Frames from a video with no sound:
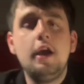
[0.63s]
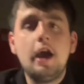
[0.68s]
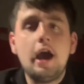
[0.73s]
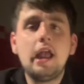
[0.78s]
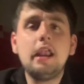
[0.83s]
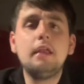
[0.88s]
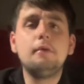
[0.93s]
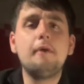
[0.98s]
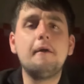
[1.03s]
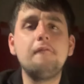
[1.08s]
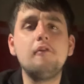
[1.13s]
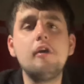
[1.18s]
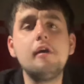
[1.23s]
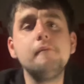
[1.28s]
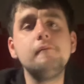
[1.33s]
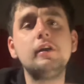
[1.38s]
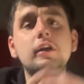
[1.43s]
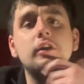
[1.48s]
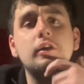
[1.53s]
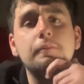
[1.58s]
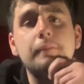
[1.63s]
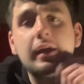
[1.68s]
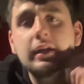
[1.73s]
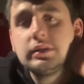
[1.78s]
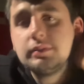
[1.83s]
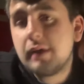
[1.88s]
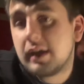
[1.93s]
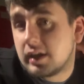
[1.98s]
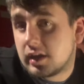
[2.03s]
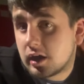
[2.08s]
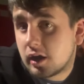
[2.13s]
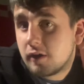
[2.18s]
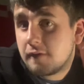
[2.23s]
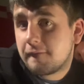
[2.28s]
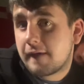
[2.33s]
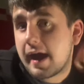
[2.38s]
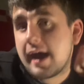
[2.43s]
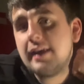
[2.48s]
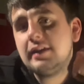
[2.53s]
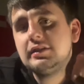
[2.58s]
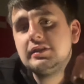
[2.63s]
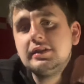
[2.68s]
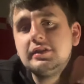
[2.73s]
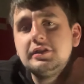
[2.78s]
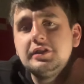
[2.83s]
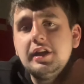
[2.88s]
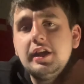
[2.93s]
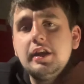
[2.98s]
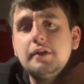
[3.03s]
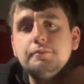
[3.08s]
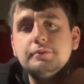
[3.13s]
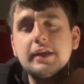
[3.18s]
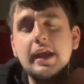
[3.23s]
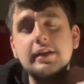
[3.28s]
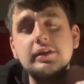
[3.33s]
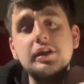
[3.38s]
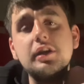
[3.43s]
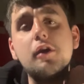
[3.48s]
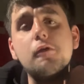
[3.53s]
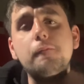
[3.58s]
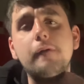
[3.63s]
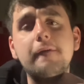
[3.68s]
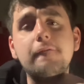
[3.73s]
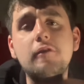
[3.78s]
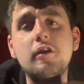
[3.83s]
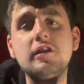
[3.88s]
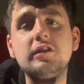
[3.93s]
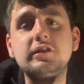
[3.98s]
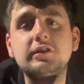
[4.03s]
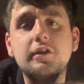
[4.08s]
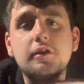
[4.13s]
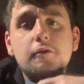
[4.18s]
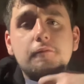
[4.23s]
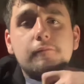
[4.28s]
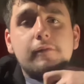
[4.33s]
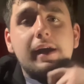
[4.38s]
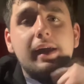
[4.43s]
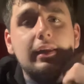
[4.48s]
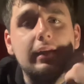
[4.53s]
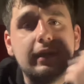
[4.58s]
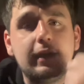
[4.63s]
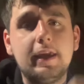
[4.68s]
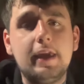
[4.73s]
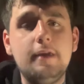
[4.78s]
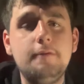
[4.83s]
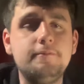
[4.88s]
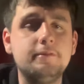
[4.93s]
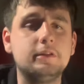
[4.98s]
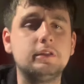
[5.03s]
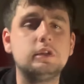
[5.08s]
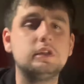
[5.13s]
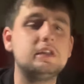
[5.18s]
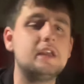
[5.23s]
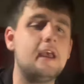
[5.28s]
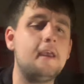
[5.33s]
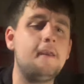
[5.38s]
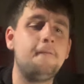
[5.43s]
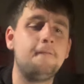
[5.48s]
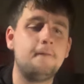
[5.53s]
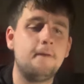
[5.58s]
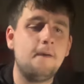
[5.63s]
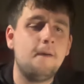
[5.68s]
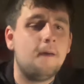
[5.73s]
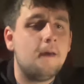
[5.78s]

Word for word: Hello everyone, welcome back to my coronavirus and cheer obsession. Hope everyone is doing well and keeping safe.